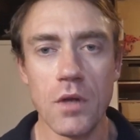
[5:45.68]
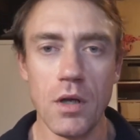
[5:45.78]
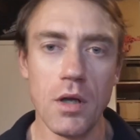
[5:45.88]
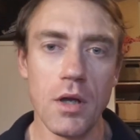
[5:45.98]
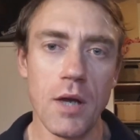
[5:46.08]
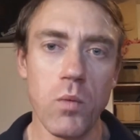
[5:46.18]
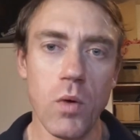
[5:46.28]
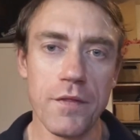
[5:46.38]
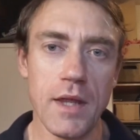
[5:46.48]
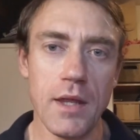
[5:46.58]
And
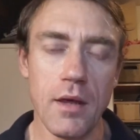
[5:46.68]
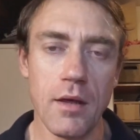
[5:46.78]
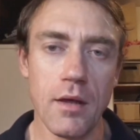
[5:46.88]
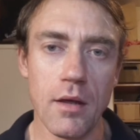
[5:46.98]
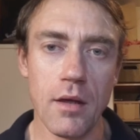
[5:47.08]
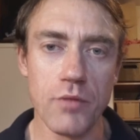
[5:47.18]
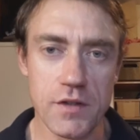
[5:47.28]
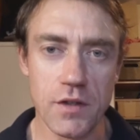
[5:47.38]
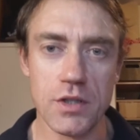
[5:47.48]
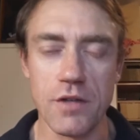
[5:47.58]
what the
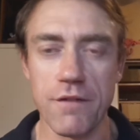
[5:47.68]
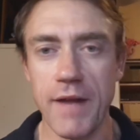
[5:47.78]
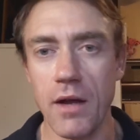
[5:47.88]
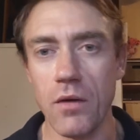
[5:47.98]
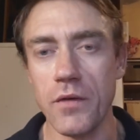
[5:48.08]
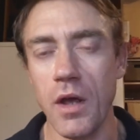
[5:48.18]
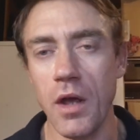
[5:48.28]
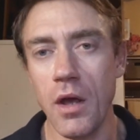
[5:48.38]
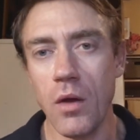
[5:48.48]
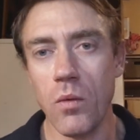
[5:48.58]
researchers found
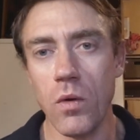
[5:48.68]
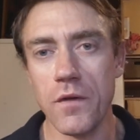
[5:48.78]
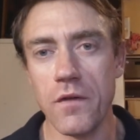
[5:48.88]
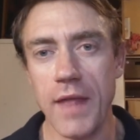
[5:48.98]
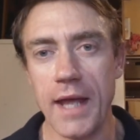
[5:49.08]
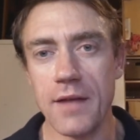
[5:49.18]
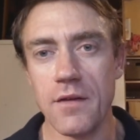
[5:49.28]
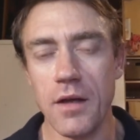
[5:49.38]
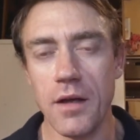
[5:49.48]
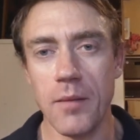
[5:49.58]
was
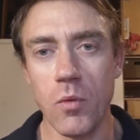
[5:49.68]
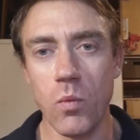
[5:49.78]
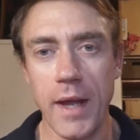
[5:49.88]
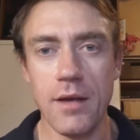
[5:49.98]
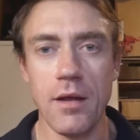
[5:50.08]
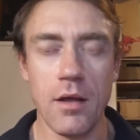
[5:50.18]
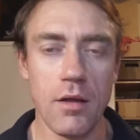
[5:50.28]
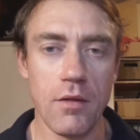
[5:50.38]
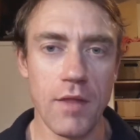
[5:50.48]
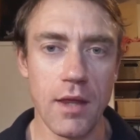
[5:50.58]
that when
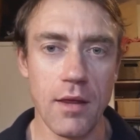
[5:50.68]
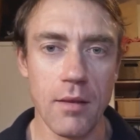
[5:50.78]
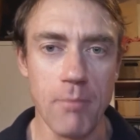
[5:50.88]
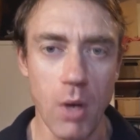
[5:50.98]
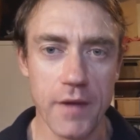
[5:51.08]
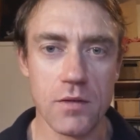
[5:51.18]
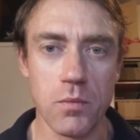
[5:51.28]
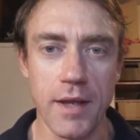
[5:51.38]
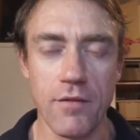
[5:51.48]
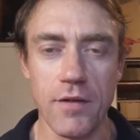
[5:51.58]
the
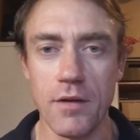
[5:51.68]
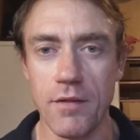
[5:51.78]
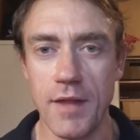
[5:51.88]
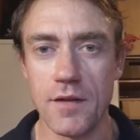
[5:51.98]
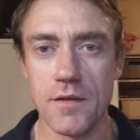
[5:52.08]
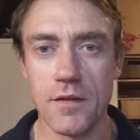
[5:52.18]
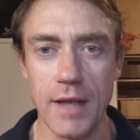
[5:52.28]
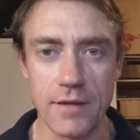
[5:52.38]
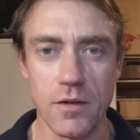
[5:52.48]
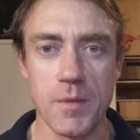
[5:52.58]
mice were given this
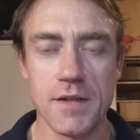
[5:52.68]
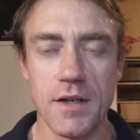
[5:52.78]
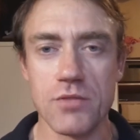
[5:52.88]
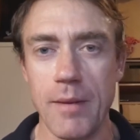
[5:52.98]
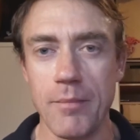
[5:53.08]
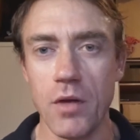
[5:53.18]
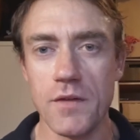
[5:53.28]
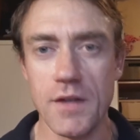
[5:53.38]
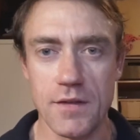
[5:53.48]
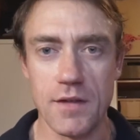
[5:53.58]
Lactobacillus
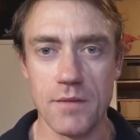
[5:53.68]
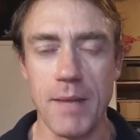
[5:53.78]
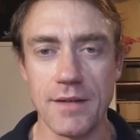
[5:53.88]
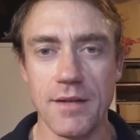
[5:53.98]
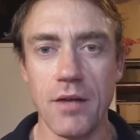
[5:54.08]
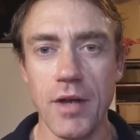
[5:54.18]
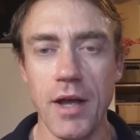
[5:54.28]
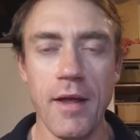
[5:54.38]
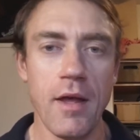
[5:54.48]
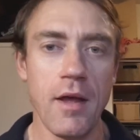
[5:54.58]
rhamnosus, this bacteria,